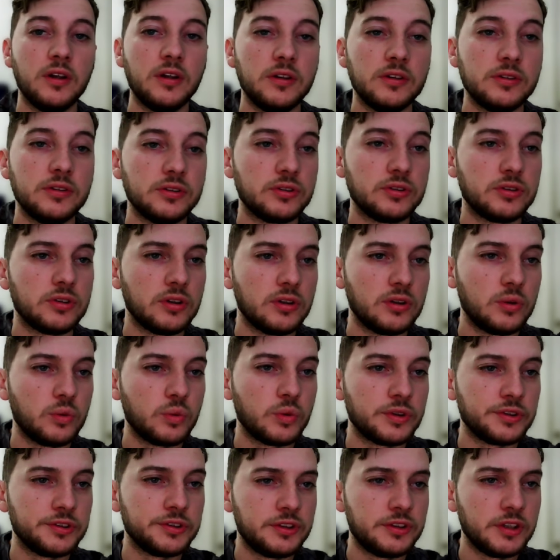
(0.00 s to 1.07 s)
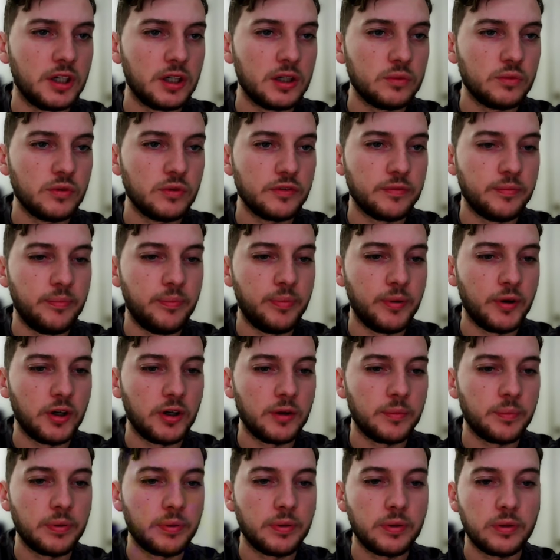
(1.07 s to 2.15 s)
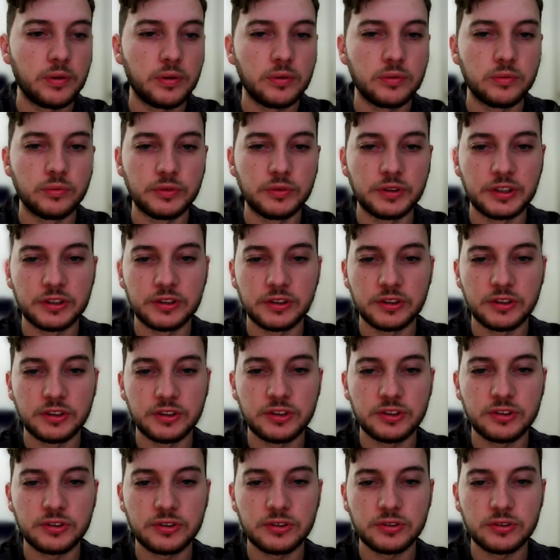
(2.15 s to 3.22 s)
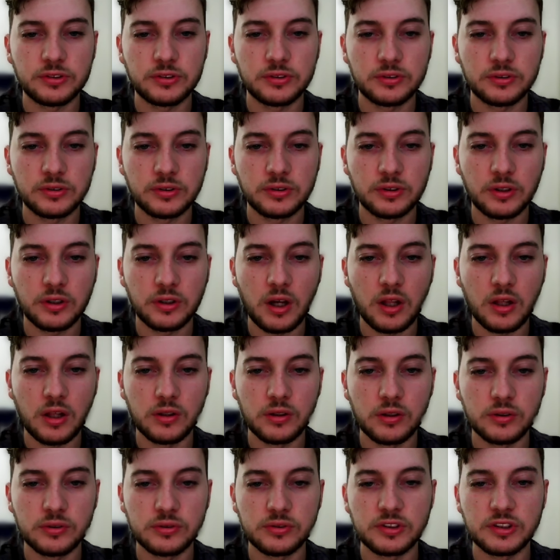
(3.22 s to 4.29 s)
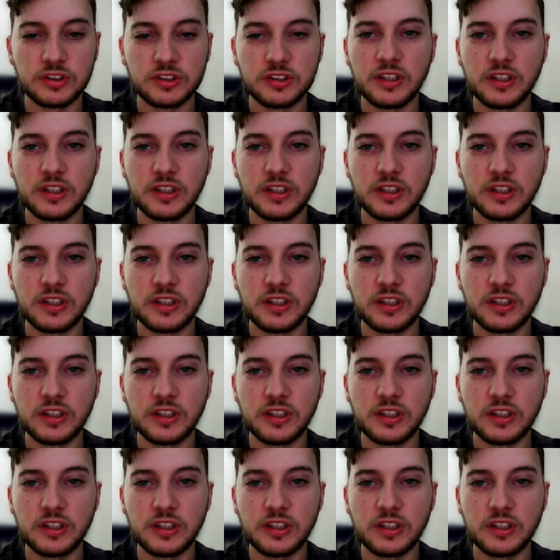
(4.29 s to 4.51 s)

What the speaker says: So we're done with burp. We can just close this